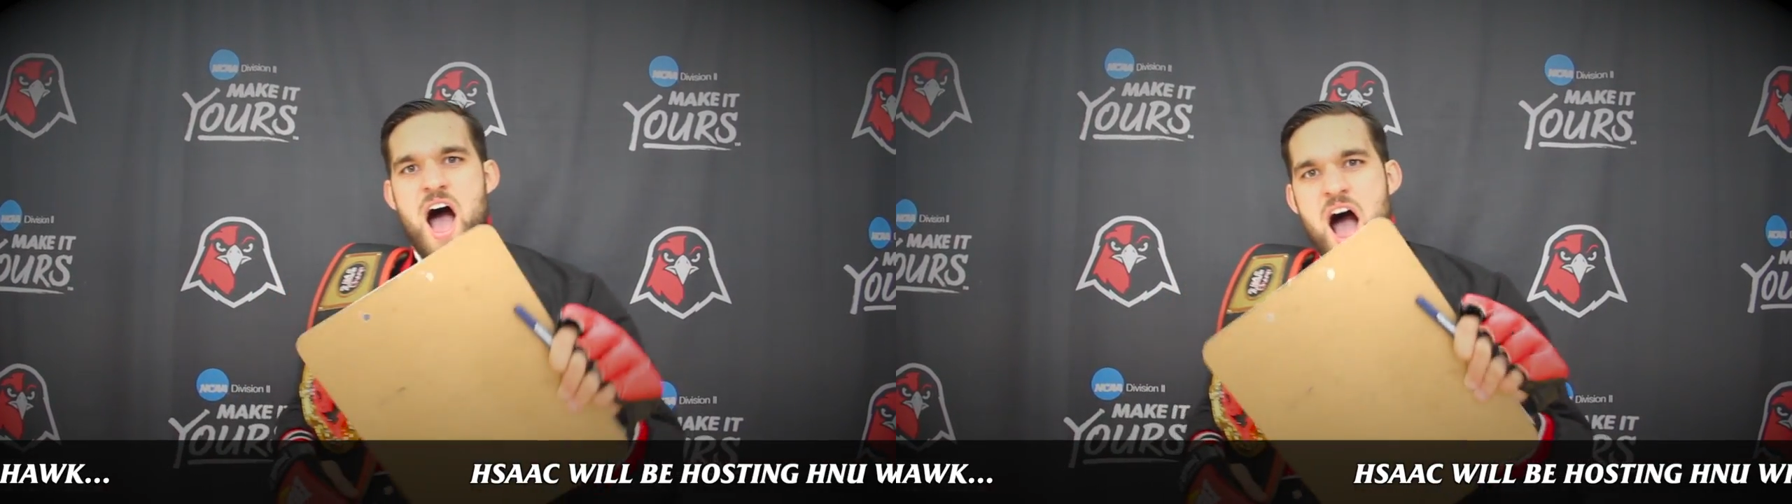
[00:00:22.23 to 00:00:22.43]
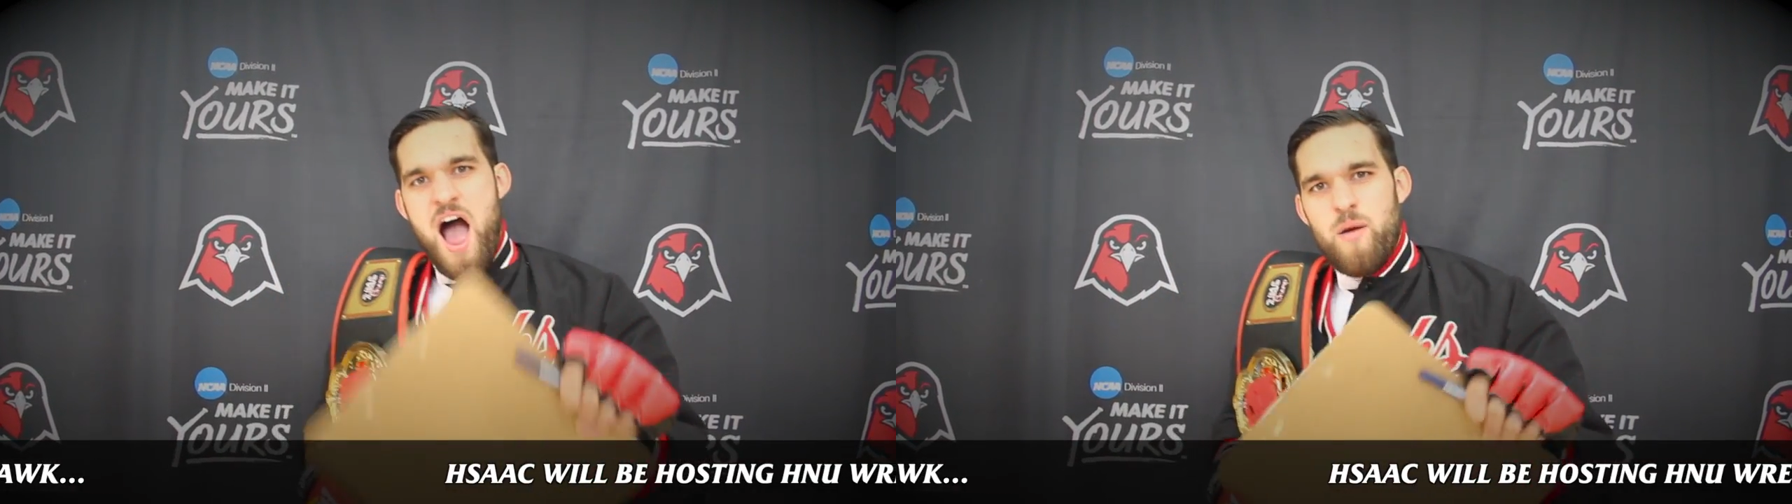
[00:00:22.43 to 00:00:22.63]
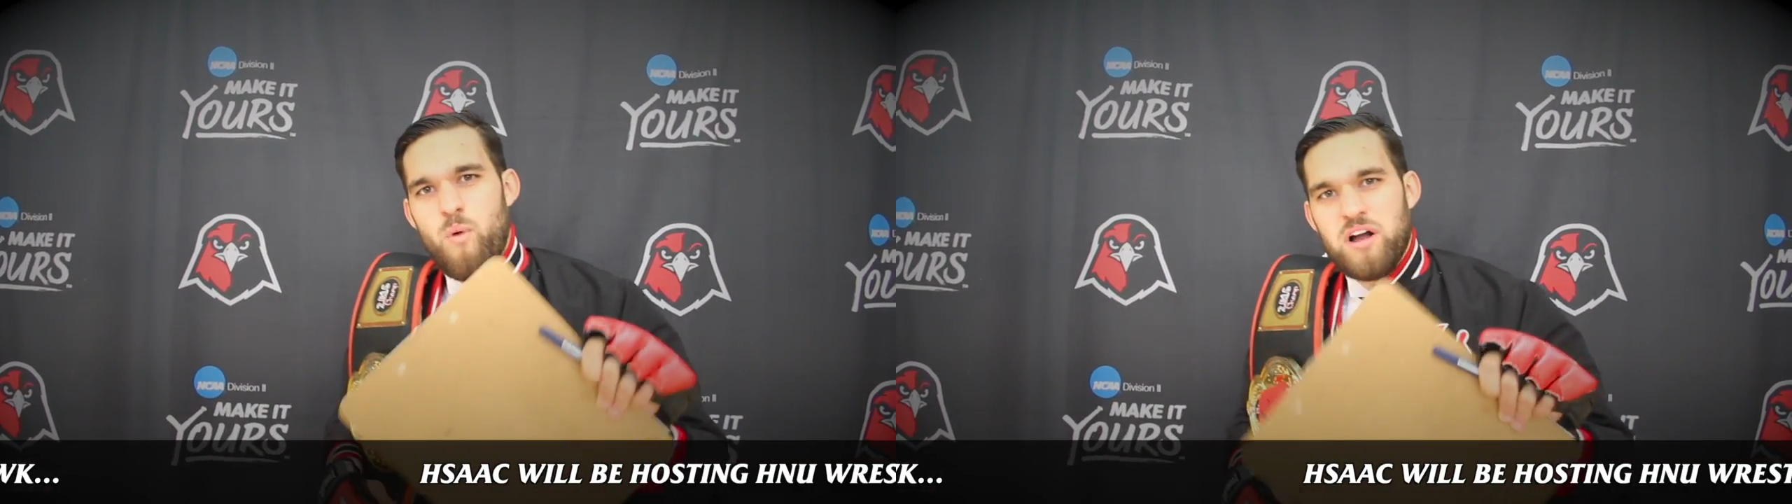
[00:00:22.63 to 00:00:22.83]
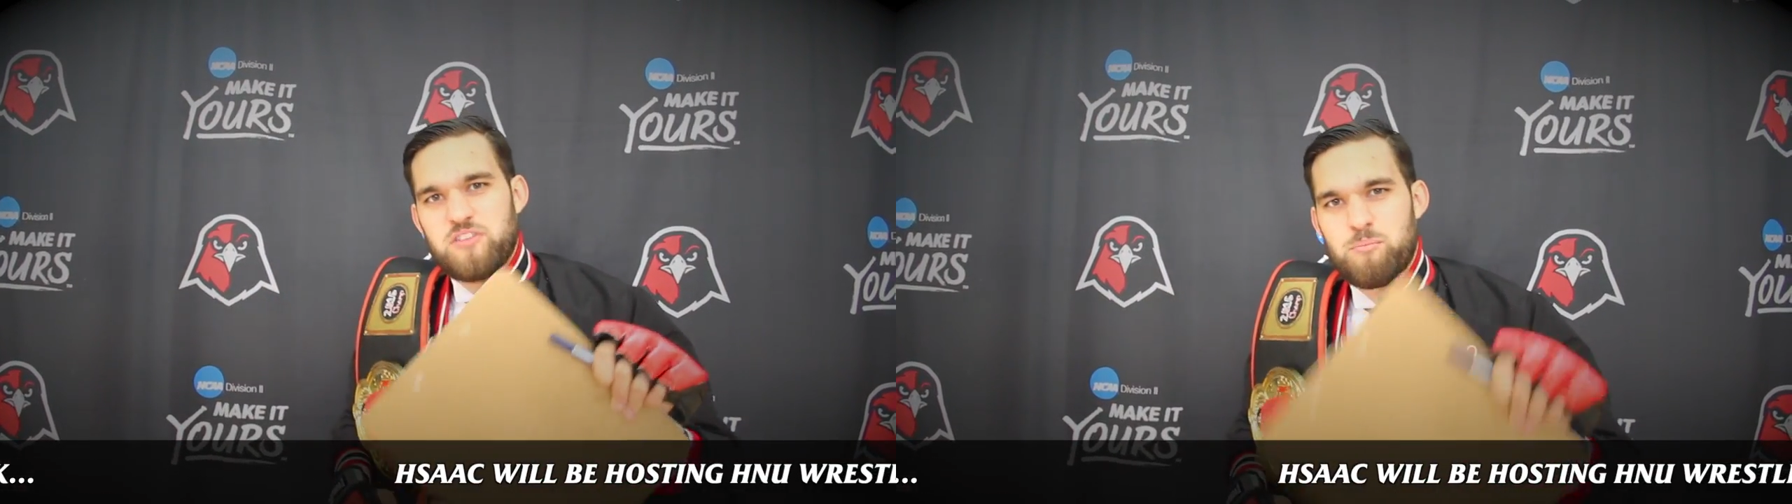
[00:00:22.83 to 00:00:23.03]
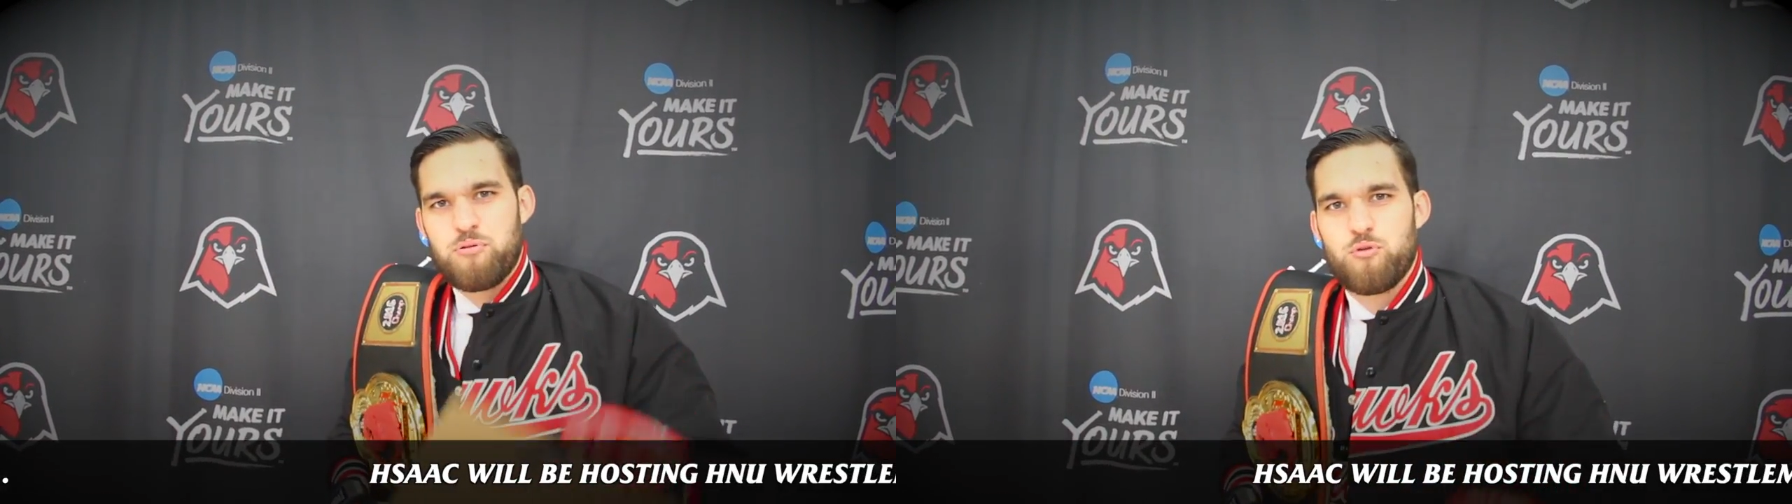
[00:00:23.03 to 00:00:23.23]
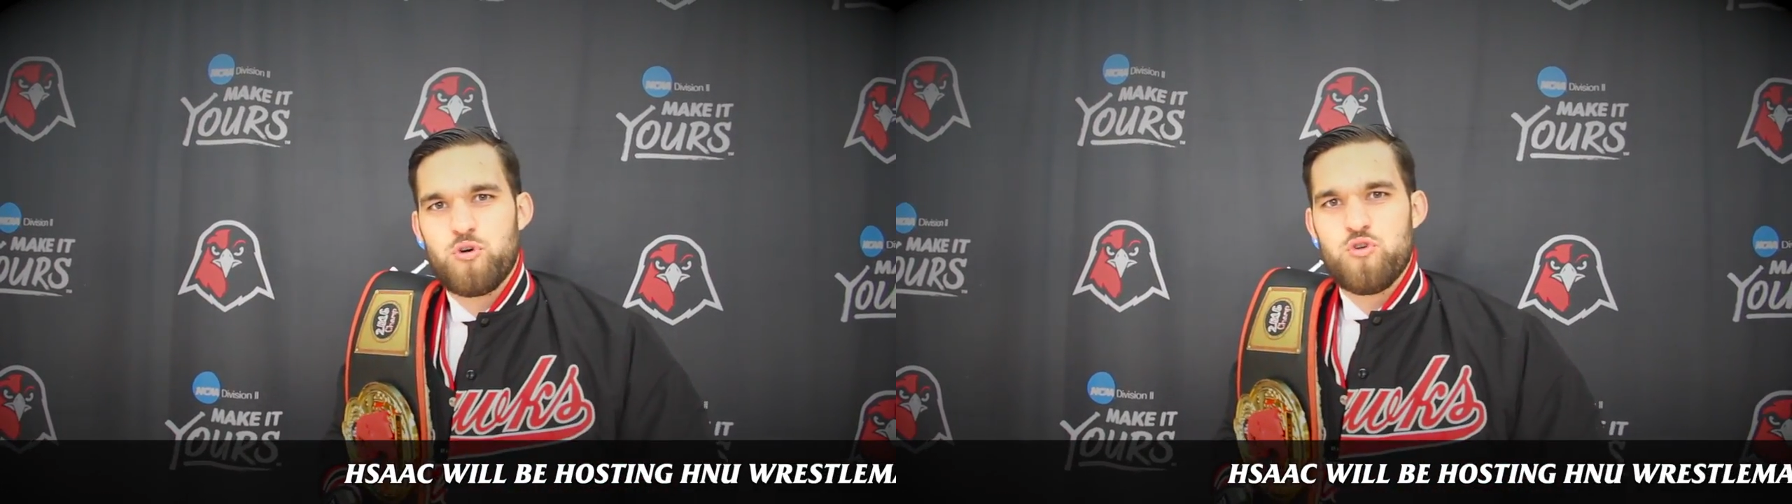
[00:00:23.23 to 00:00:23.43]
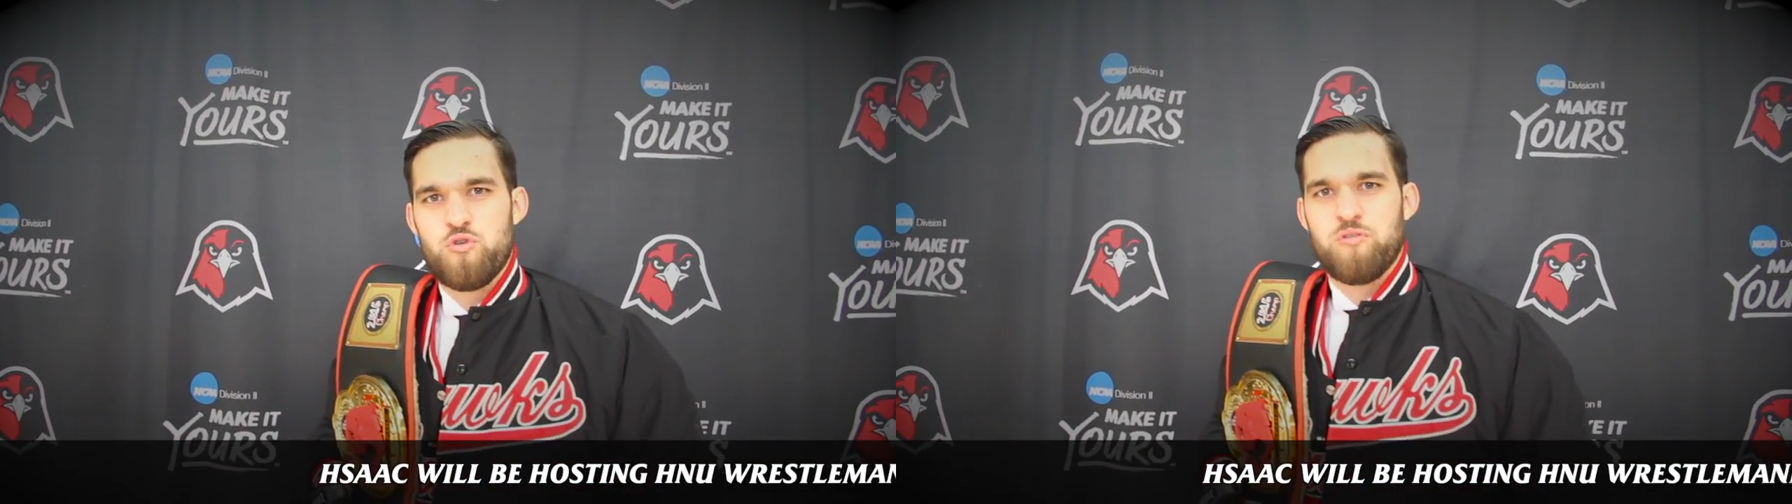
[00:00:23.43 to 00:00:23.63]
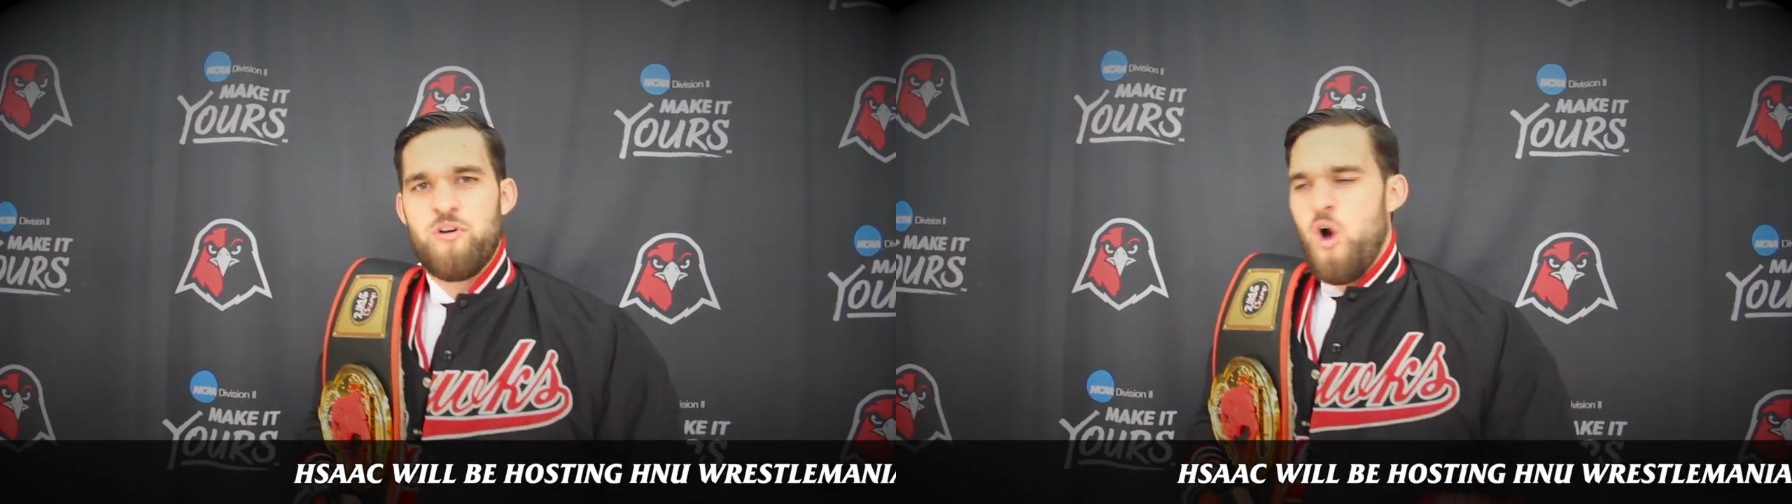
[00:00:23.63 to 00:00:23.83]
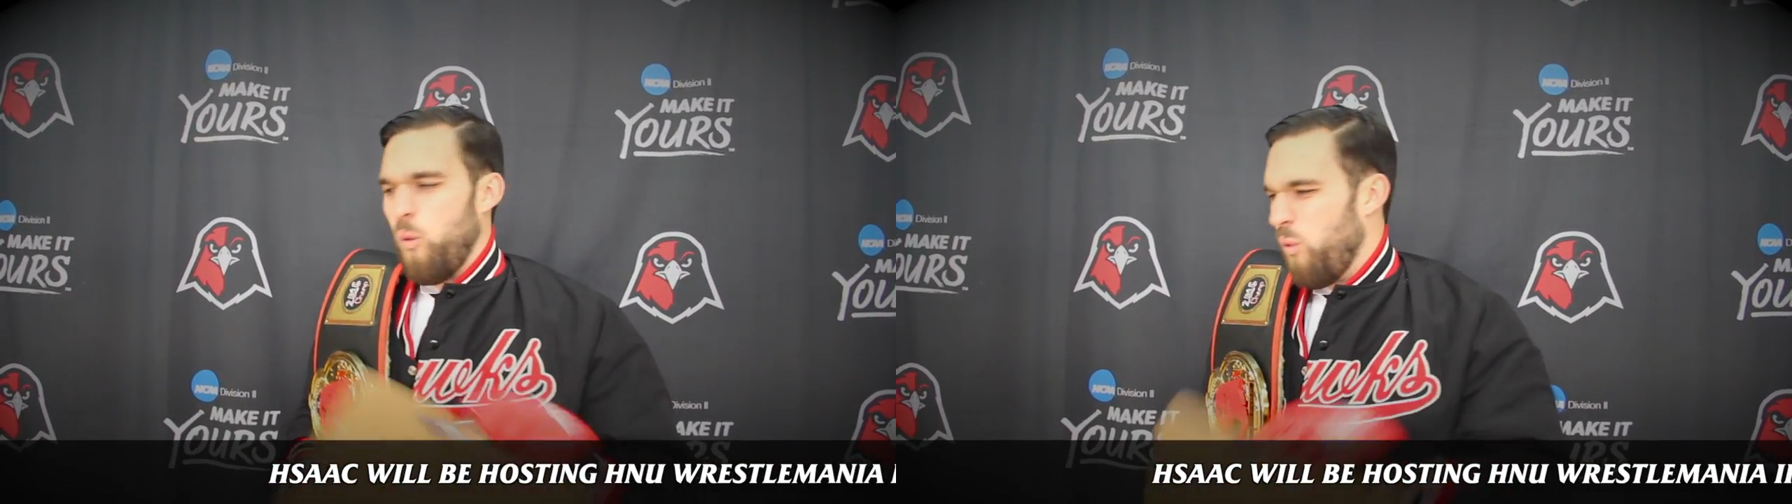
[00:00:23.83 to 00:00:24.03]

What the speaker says: I want to prove